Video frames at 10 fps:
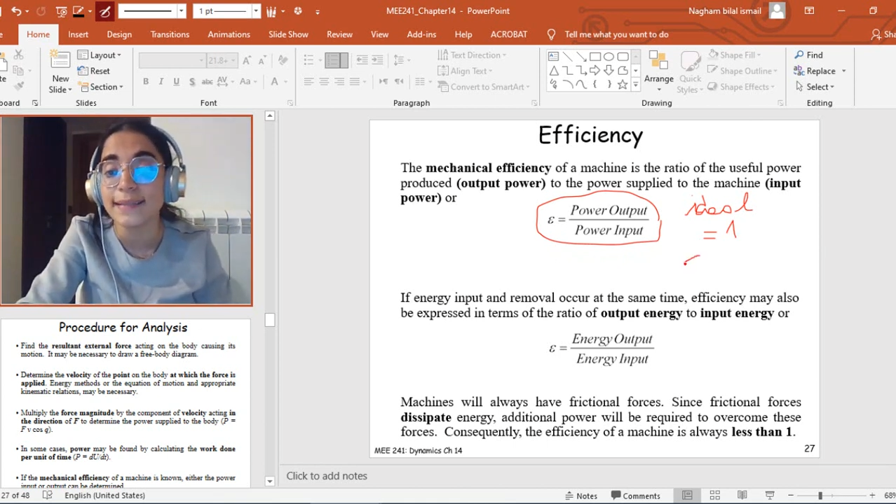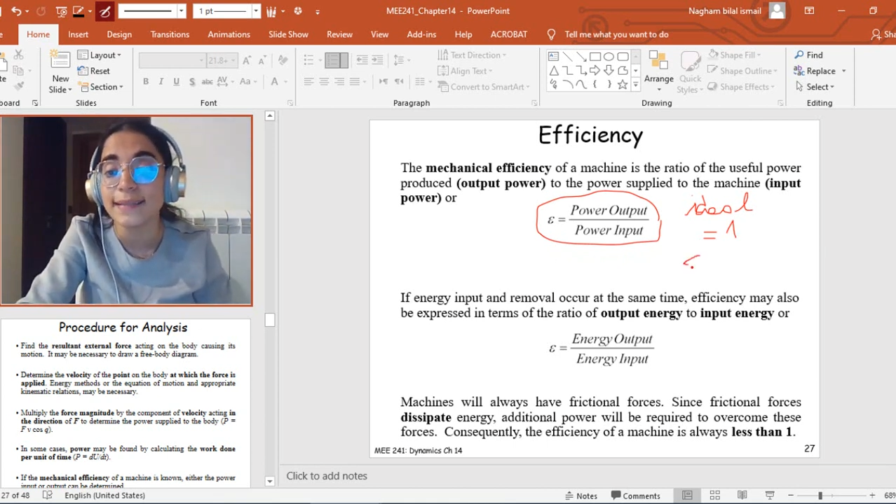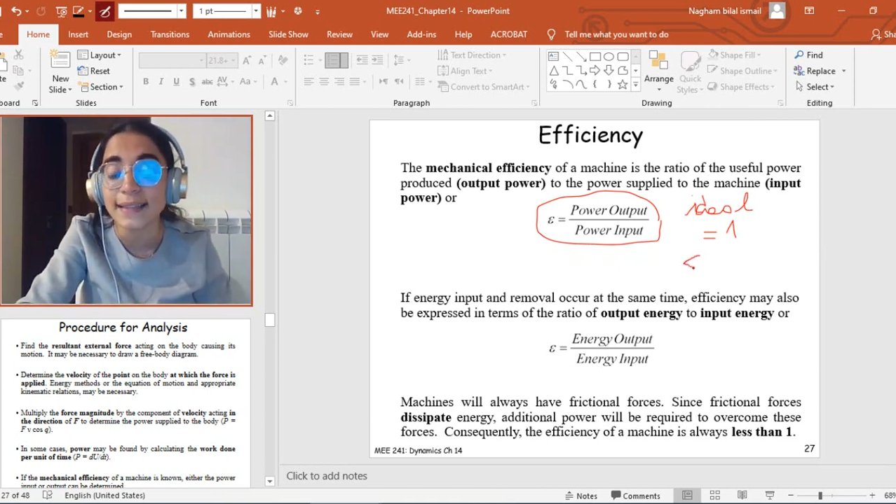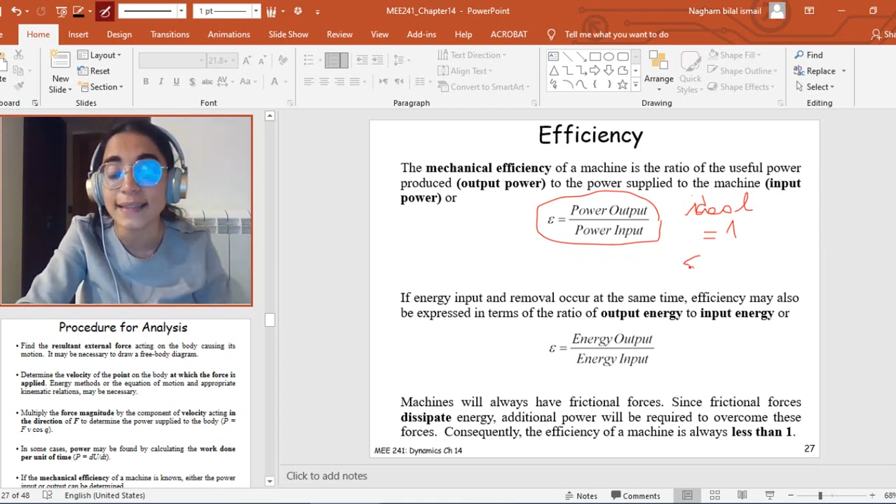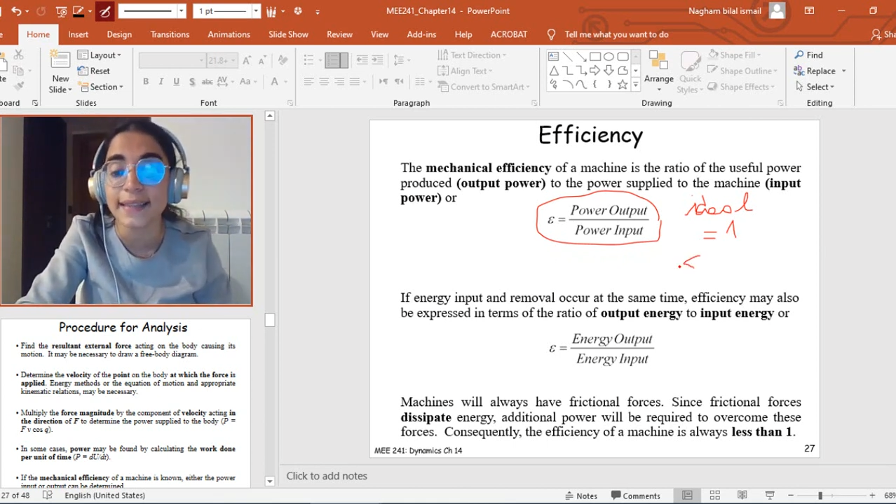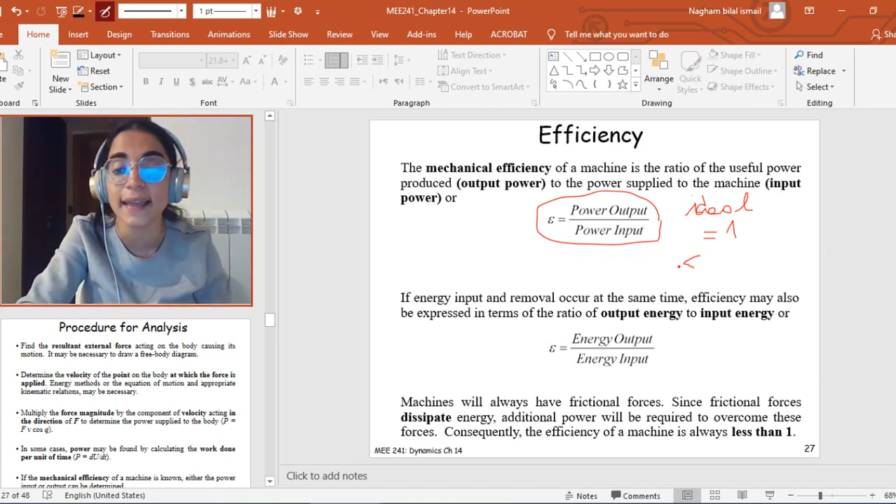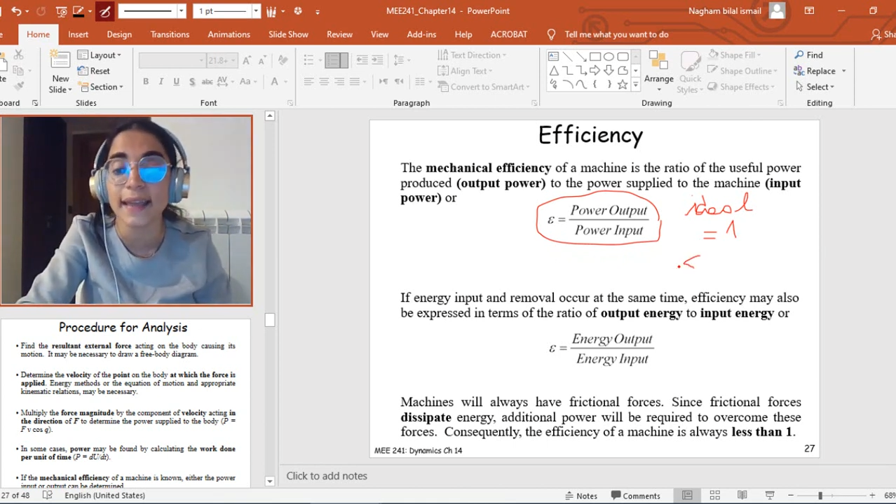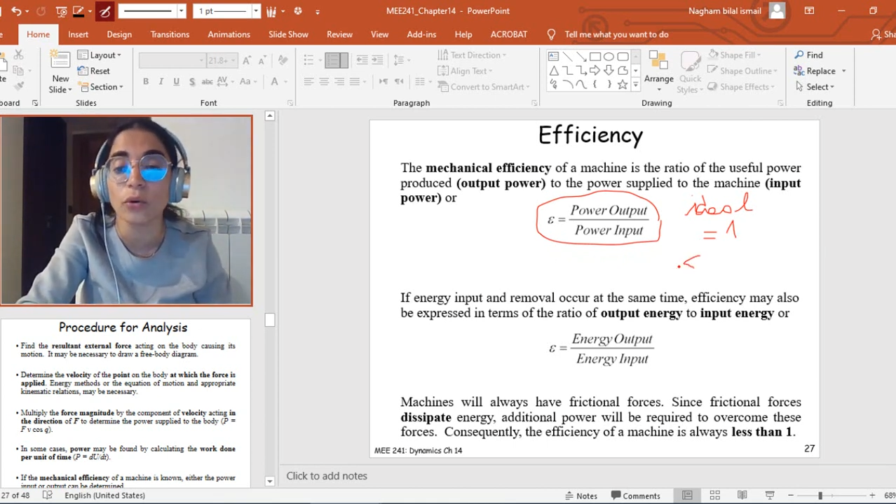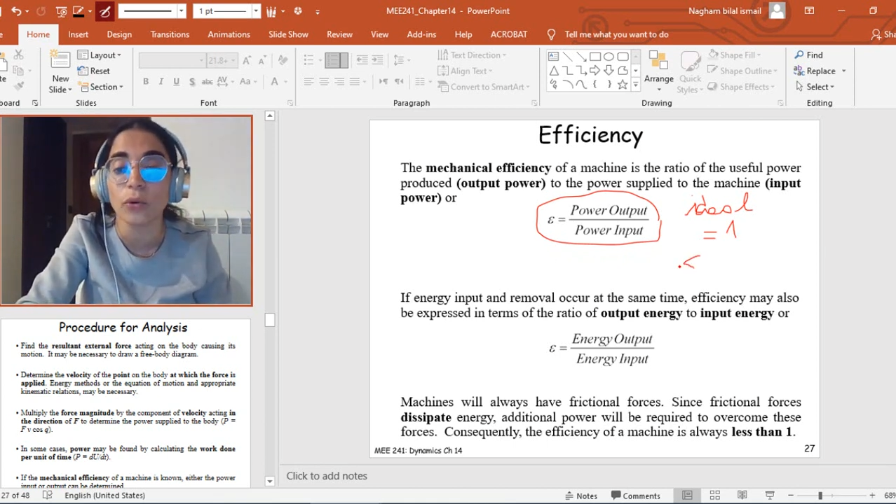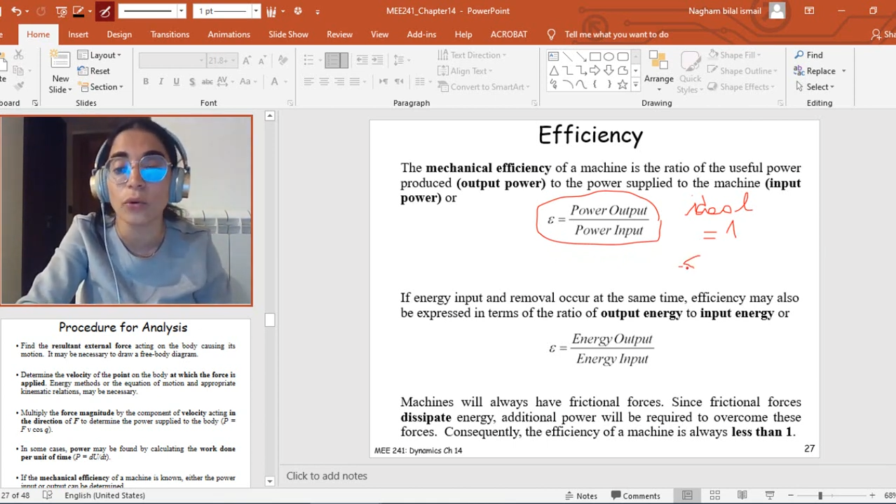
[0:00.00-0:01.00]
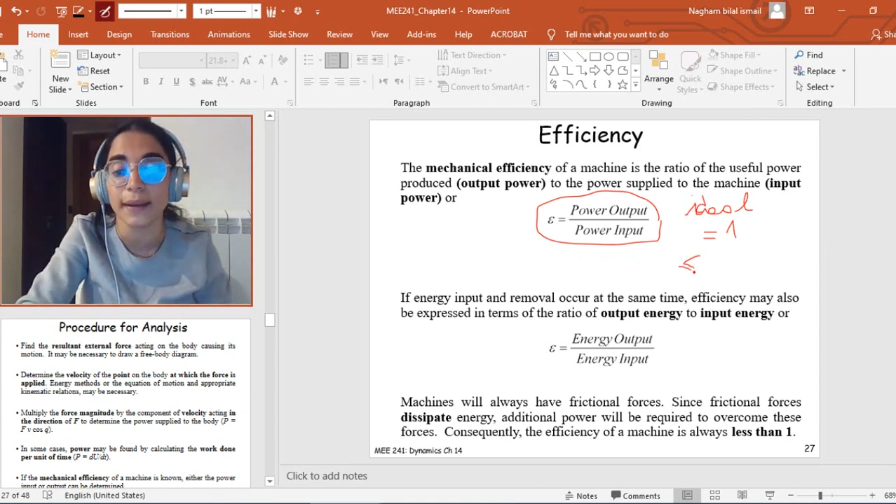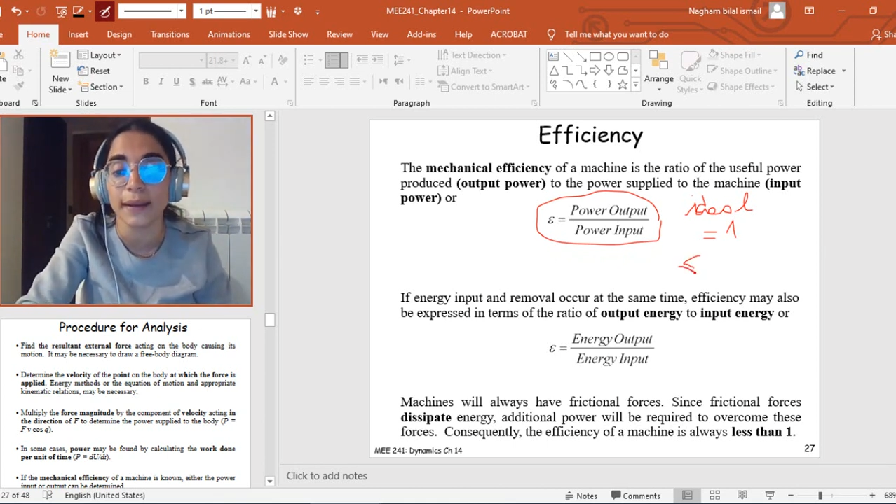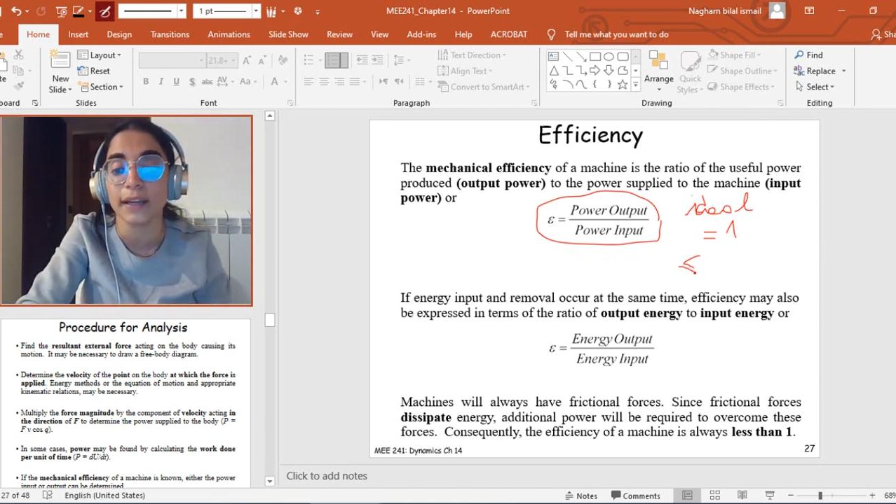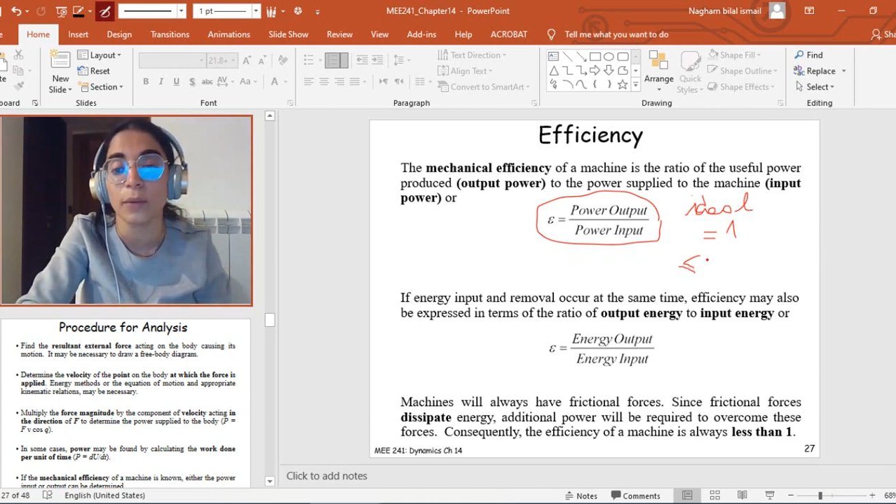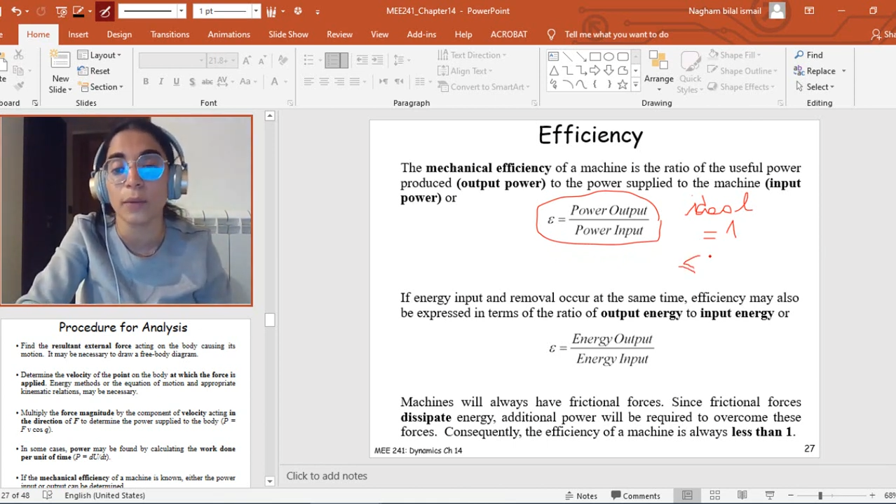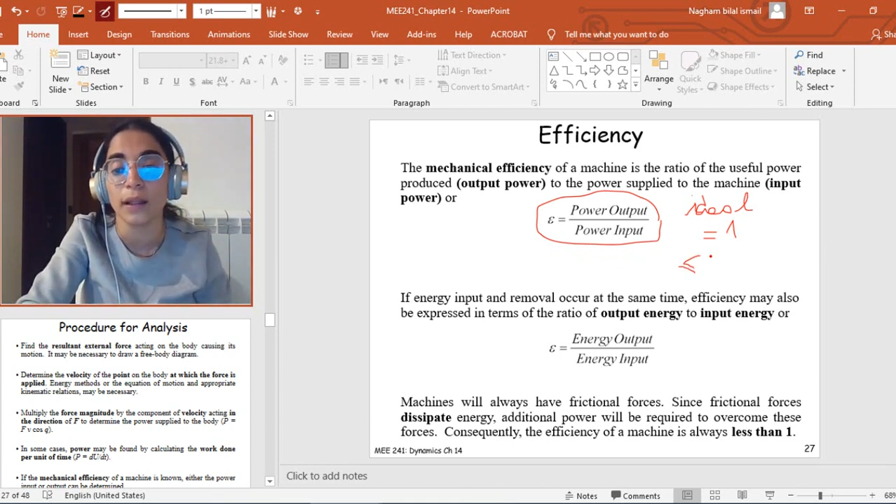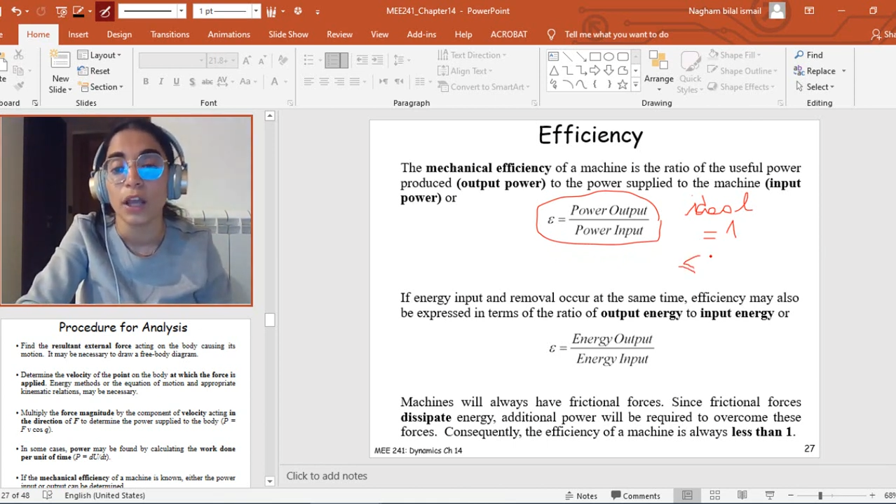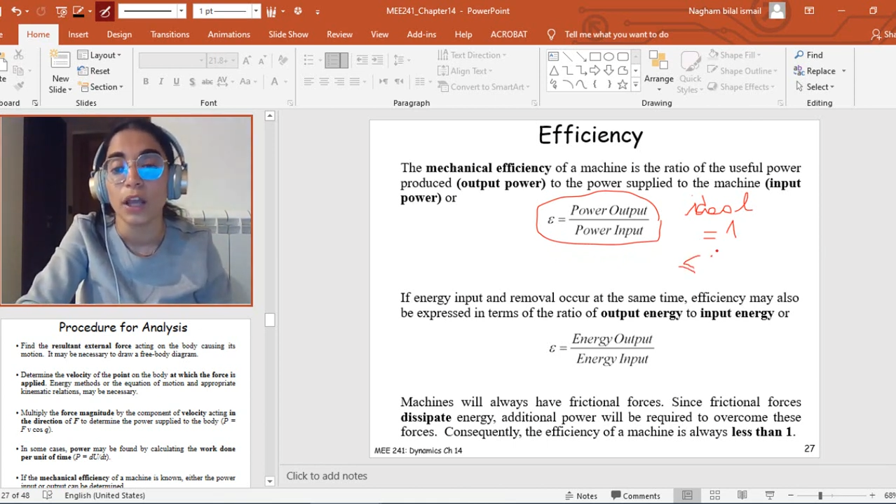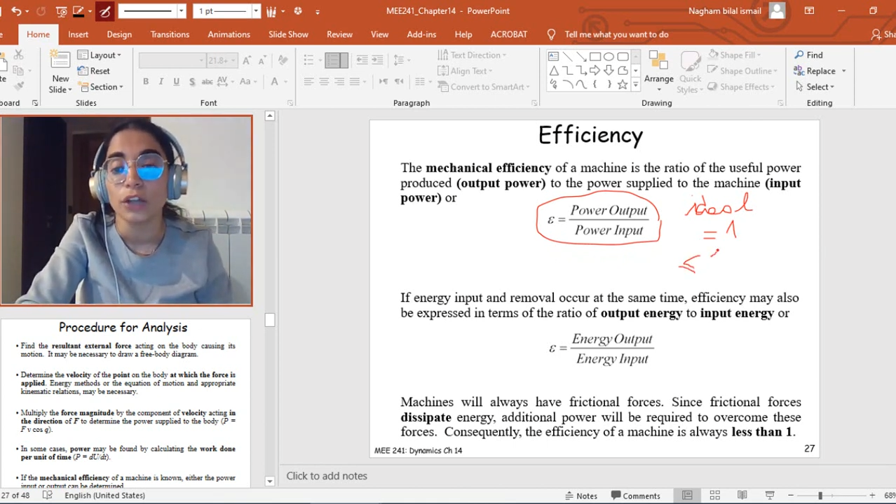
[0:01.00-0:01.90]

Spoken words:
less than or equal